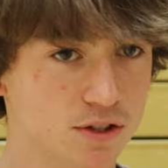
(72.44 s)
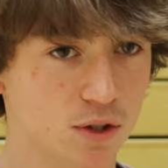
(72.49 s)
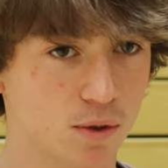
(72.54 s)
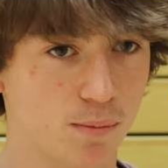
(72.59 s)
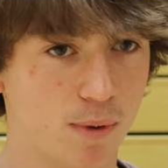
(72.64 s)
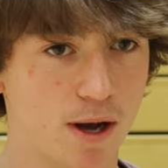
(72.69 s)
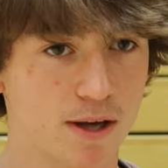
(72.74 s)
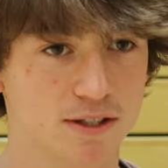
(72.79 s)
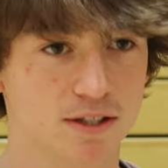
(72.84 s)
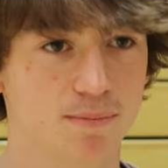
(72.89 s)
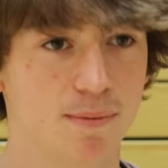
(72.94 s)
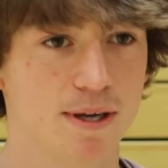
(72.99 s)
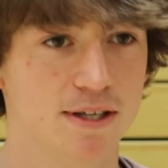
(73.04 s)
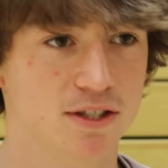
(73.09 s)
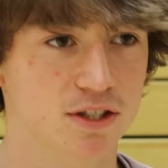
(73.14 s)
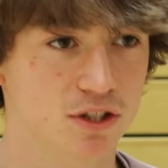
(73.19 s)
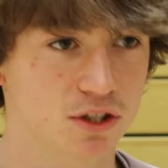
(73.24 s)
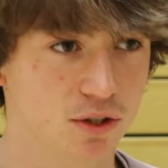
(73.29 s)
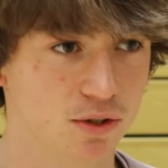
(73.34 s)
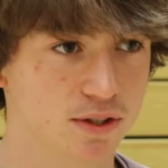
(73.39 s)
So Boston,
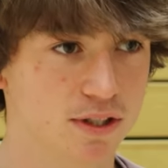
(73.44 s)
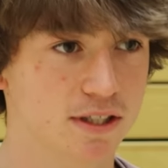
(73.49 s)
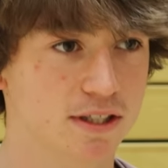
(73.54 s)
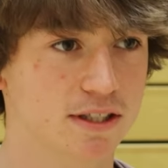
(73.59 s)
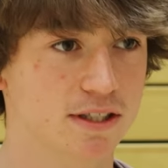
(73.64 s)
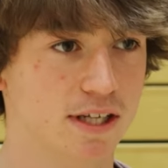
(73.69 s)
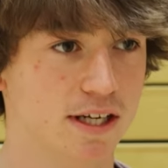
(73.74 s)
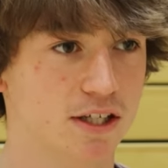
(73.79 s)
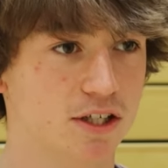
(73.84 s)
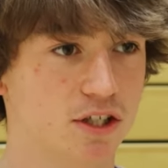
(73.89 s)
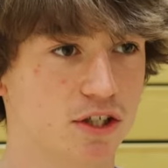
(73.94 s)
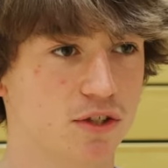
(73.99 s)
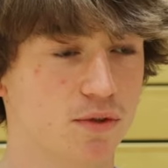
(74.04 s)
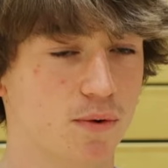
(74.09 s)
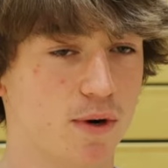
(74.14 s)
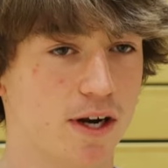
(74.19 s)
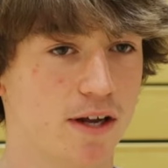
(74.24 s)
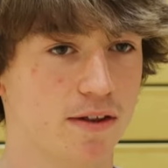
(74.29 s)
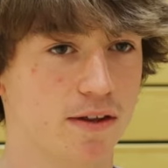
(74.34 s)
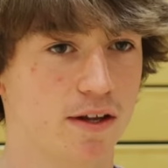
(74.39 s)
Massachusetts, I
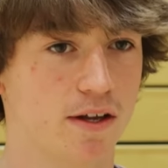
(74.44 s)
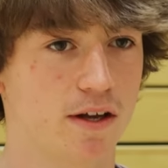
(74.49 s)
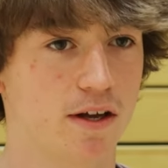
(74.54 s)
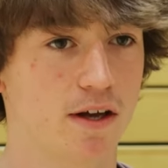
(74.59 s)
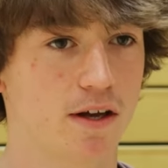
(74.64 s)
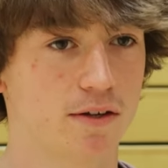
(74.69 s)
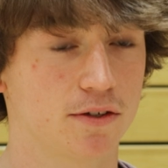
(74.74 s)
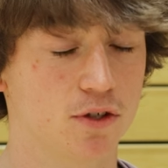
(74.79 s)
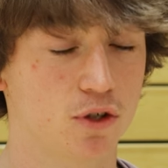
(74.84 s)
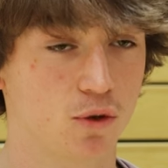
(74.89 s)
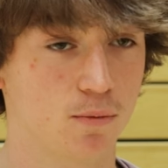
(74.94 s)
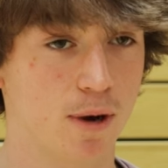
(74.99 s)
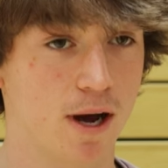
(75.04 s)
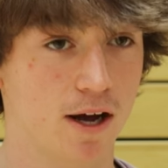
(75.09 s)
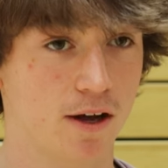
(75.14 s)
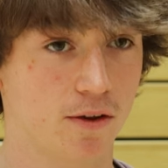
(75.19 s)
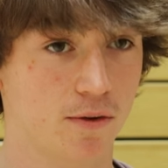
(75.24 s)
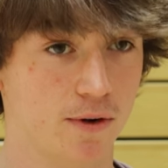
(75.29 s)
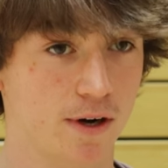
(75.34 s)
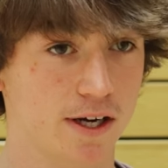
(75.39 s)
just ran the 2
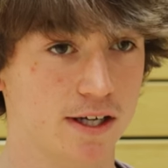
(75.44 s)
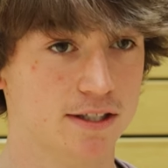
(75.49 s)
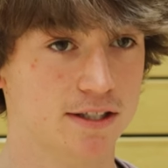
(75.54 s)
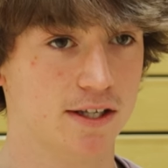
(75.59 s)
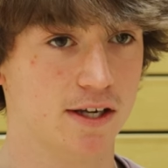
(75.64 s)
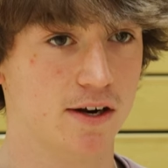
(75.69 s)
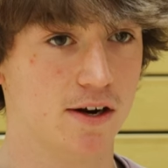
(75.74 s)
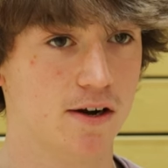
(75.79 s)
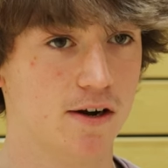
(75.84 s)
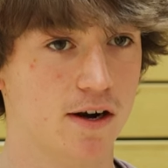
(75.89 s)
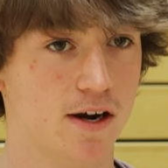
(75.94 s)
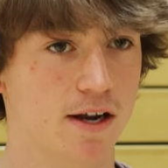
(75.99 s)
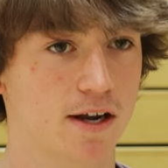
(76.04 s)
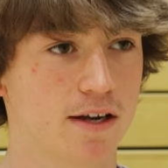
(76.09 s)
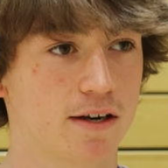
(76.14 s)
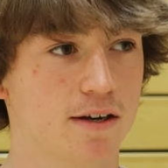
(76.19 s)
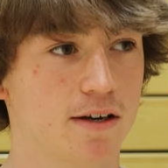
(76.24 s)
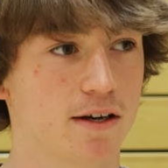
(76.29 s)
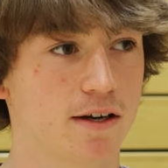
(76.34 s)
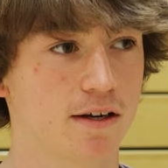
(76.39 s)
mile race there
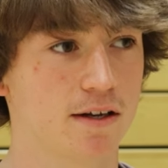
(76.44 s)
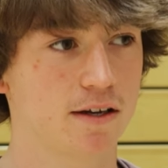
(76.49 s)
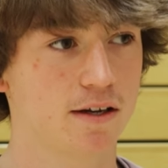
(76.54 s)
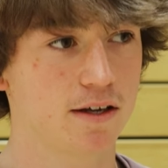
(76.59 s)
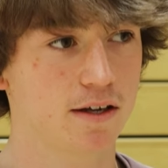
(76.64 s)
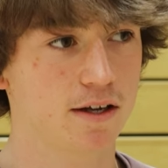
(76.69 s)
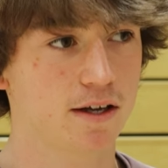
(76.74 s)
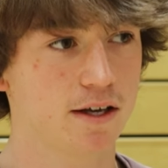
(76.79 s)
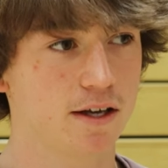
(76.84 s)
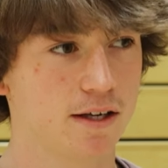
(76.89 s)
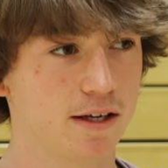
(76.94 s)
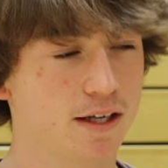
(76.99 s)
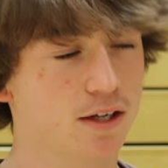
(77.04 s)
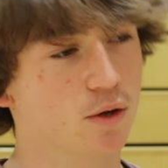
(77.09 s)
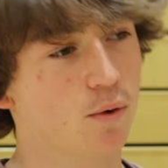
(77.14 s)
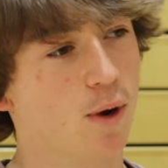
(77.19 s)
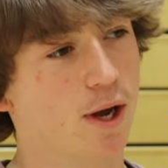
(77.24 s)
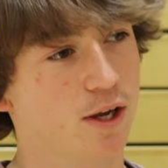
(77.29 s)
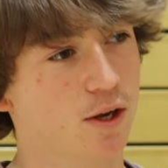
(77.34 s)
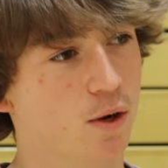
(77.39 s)
and
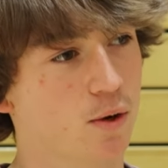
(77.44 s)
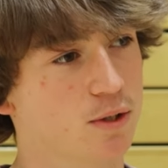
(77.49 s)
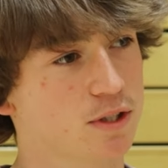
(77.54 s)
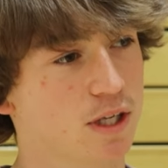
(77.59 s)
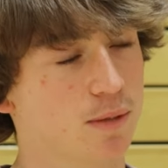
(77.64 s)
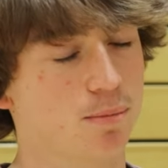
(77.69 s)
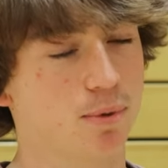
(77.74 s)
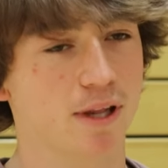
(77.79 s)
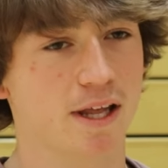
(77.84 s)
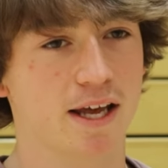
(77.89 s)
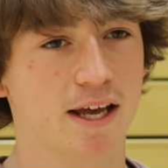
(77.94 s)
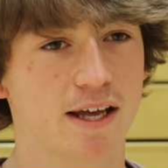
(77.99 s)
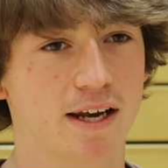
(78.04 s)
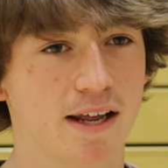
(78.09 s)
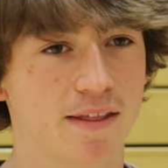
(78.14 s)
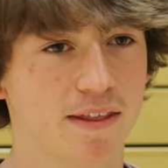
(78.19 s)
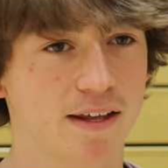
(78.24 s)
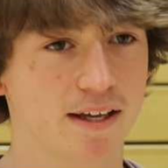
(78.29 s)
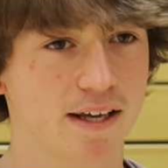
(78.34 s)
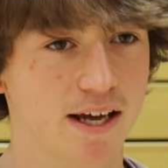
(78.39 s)
didn't quite go as I
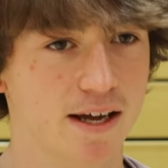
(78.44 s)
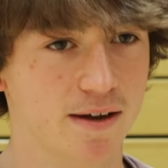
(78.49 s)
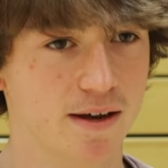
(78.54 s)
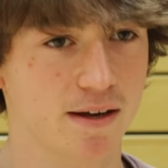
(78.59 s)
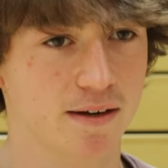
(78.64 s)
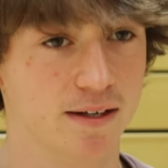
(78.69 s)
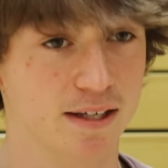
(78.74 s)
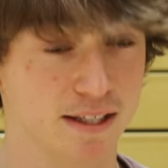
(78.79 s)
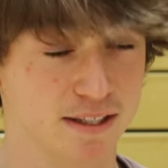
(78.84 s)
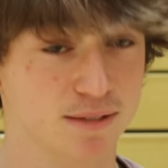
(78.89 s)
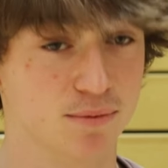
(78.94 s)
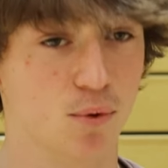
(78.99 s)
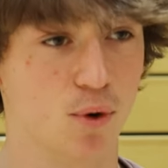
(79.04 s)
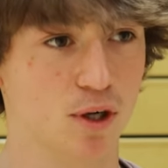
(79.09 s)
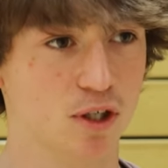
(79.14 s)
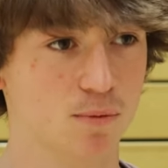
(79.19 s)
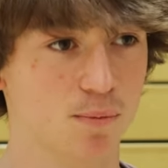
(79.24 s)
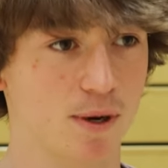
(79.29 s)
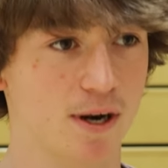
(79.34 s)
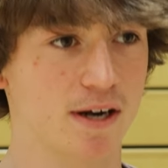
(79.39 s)
planned. I think I need some
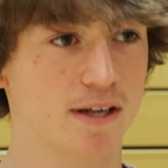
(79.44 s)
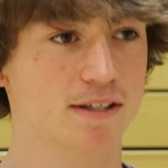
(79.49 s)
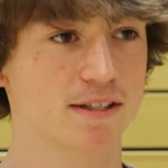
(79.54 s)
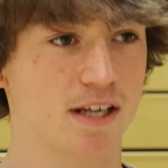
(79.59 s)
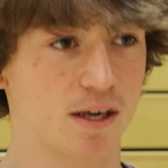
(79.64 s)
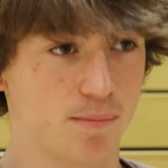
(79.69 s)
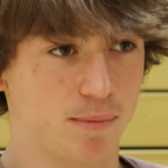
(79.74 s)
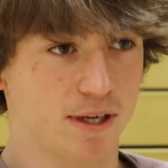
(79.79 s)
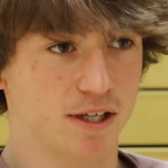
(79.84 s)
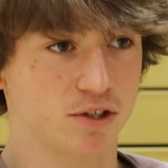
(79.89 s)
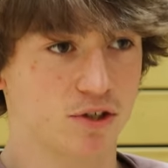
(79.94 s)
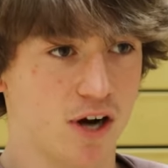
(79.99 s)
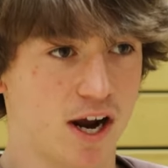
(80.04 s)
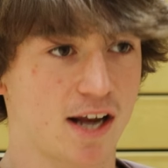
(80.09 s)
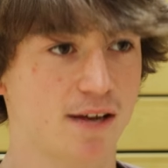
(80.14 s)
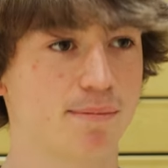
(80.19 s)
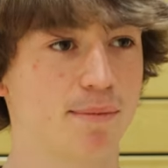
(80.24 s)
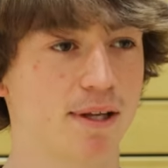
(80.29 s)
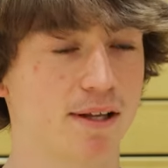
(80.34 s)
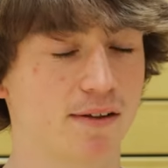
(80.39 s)
more experience at a big
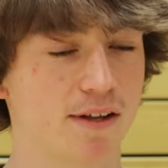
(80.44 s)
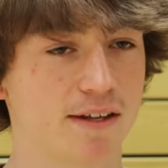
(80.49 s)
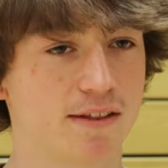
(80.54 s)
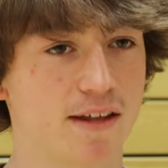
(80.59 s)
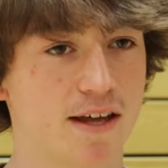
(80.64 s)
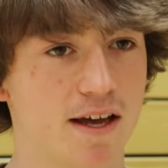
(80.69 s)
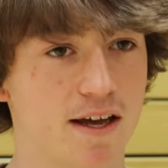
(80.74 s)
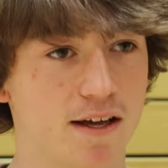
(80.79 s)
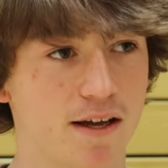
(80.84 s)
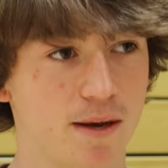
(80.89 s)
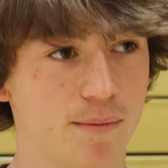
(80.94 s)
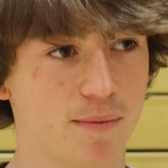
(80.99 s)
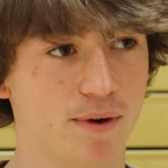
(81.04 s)
track meet like that.